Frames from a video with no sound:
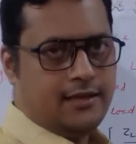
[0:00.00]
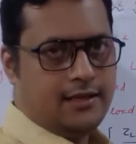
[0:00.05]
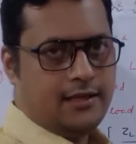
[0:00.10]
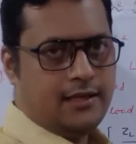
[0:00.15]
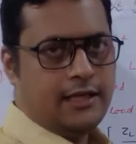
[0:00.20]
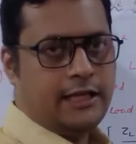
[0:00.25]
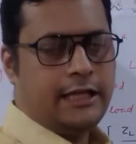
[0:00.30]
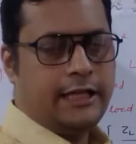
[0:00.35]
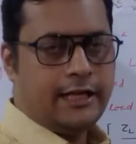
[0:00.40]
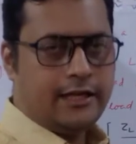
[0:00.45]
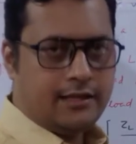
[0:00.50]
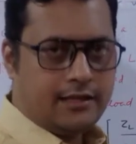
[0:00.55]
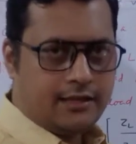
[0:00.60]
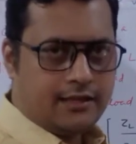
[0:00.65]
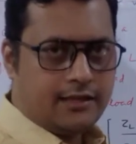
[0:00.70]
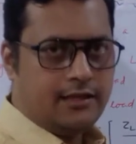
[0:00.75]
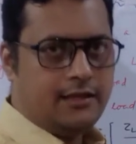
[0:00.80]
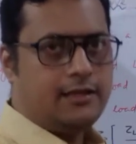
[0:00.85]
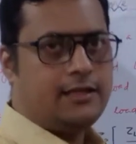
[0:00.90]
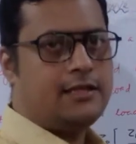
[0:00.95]

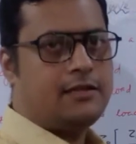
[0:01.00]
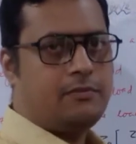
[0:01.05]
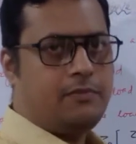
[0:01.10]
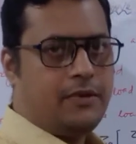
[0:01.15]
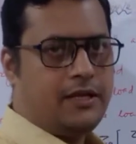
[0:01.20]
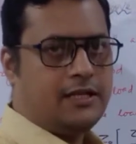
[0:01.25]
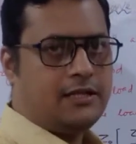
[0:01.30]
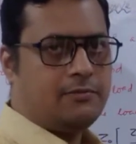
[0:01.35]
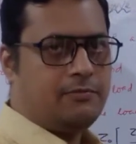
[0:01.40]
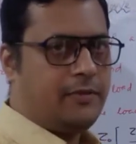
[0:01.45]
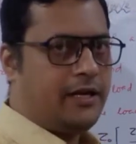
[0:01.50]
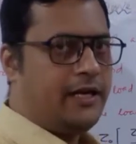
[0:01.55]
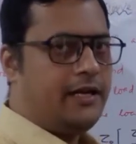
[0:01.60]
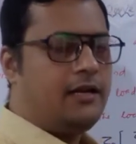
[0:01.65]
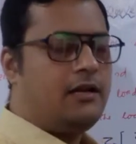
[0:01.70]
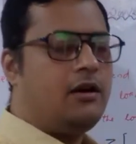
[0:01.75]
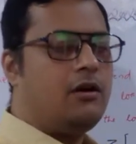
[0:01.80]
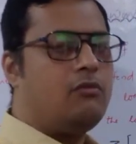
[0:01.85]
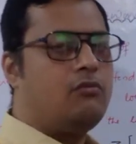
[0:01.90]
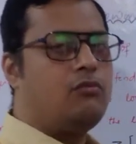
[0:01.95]
electrical displacement,
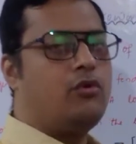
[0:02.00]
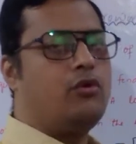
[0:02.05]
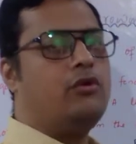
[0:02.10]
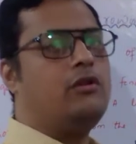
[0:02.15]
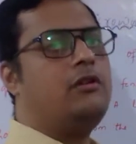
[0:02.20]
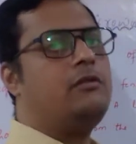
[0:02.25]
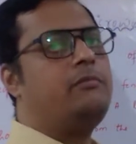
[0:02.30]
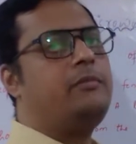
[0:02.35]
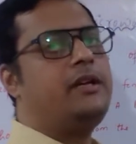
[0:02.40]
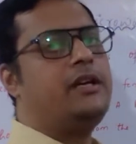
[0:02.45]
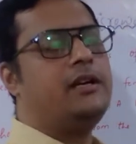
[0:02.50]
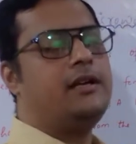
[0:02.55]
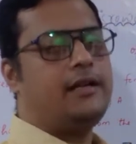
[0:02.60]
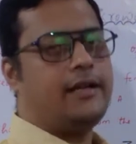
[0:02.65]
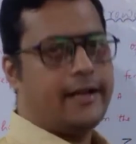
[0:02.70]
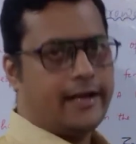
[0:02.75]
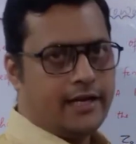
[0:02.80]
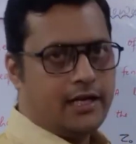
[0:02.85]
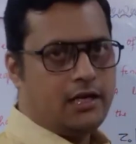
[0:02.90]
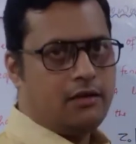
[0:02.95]
won't be a
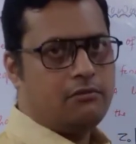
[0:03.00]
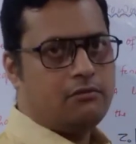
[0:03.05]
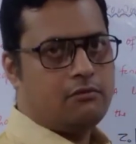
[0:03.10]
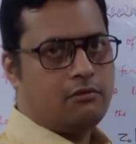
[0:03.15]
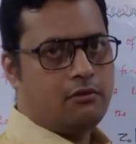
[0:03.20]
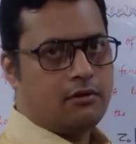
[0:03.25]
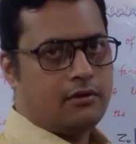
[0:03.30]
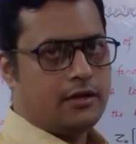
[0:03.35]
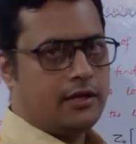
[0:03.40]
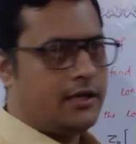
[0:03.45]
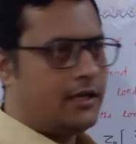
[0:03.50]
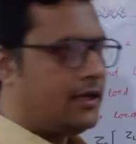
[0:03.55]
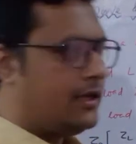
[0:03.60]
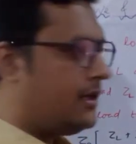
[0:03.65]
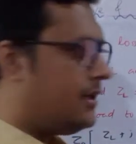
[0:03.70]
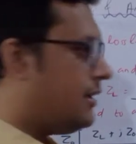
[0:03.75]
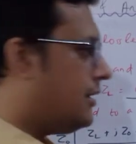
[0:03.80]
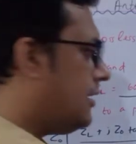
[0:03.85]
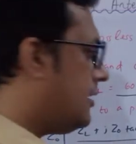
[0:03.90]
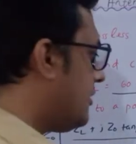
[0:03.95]
negative quantity.
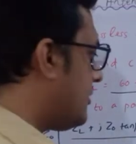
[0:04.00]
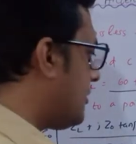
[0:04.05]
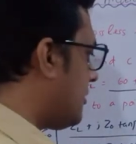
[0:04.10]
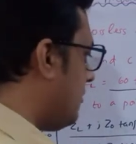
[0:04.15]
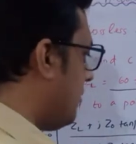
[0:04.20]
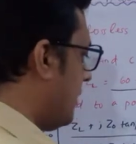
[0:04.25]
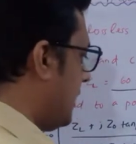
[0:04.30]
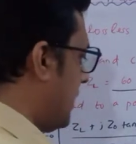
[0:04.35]
So what